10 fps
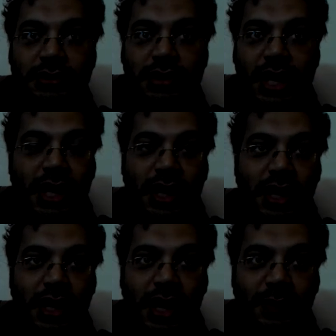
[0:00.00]
I,
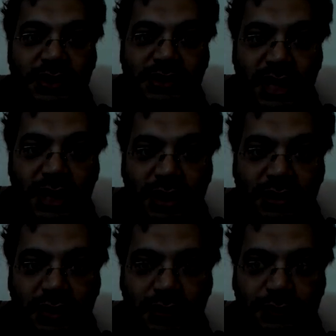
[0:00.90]
I I'm not saying
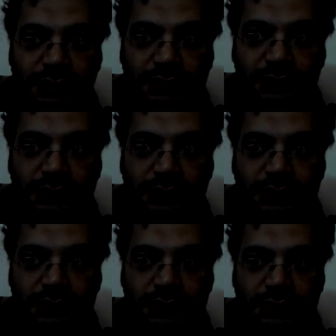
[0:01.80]
like
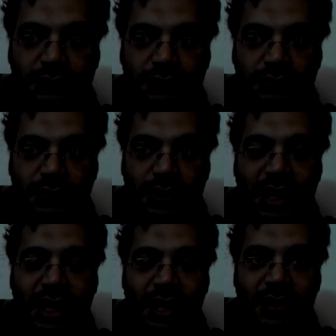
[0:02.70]
um,
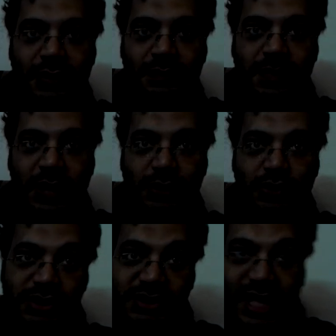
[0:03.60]
I will
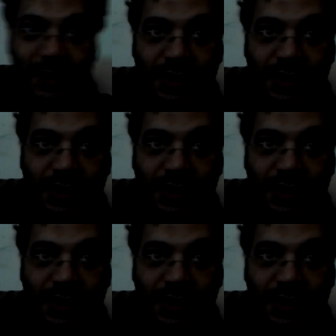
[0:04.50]
do the same